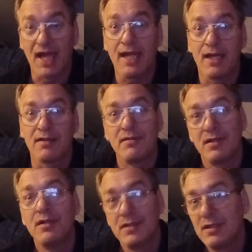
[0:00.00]
And
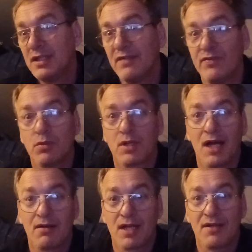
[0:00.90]
if you were
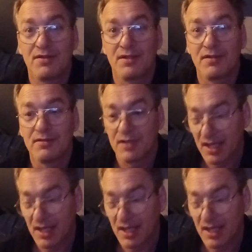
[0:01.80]
out on the